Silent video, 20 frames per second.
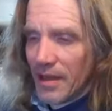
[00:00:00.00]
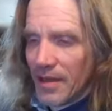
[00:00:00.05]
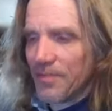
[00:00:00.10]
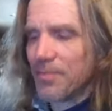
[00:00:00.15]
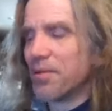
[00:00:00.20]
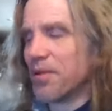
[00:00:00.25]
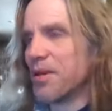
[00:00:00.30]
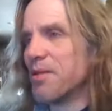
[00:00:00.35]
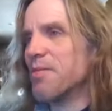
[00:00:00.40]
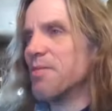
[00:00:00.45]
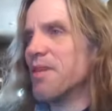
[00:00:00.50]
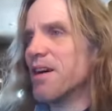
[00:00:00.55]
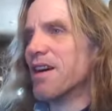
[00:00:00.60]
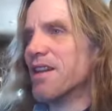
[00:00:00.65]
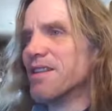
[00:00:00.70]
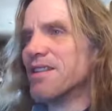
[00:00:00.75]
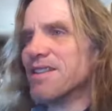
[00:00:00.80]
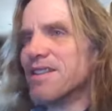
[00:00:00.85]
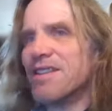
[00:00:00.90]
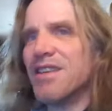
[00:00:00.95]
Yeah, pretty
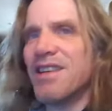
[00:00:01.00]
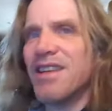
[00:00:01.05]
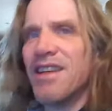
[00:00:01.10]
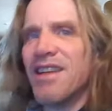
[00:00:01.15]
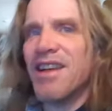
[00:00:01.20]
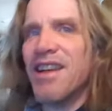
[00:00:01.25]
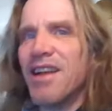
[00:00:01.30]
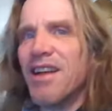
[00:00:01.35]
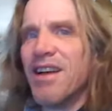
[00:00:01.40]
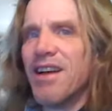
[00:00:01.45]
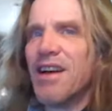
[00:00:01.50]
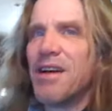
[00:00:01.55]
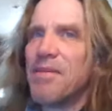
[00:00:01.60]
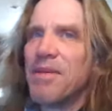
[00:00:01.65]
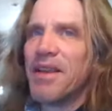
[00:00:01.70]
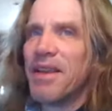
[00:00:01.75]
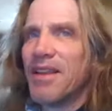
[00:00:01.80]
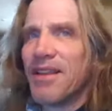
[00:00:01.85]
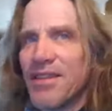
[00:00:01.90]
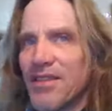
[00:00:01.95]
much. I
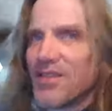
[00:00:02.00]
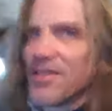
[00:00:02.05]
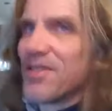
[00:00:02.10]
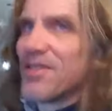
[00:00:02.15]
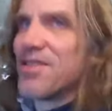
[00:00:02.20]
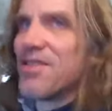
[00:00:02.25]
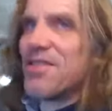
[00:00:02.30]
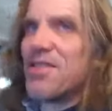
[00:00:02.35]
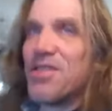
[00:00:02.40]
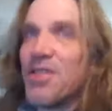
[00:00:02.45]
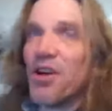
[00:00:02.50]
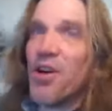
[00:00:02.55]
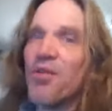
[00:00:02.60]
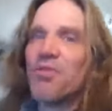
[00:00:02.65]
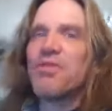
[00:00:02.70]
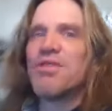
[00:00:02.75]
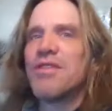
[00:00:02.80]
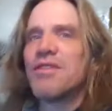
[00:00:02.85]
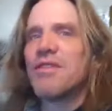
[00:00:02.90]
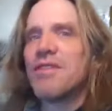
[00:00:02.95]
mean, it's just
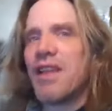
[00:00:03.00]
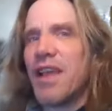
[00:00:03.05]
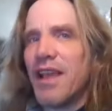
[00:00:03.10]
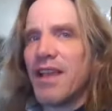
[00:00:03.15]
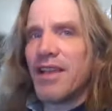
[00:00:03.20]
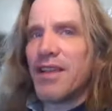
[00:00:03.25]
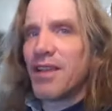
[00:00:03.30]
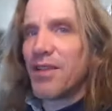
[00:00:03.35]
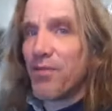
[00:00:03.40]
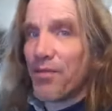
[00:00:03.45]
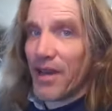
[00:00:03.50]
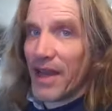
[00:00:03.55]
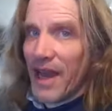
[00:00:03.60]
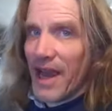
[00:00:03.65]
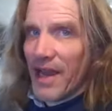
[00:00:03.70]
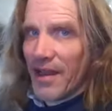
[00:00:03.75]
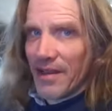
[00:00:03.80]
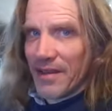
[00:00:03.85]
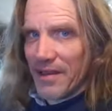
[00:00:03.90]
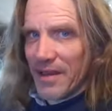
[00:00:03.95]
don't take the
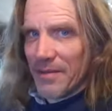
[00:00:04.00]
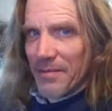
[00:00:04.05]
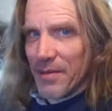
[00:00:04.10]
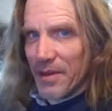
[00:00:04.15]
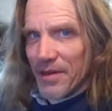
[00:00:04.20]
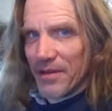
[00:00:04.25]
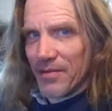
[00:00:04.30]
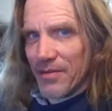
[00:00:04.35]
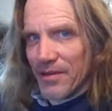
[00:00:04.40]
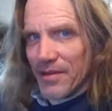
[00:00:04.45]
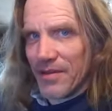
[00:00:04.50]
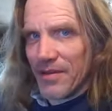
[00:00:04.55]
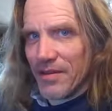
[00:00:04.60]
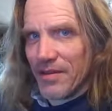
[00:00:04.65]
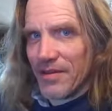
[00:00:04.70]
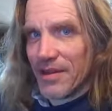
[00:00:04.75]
reality boat.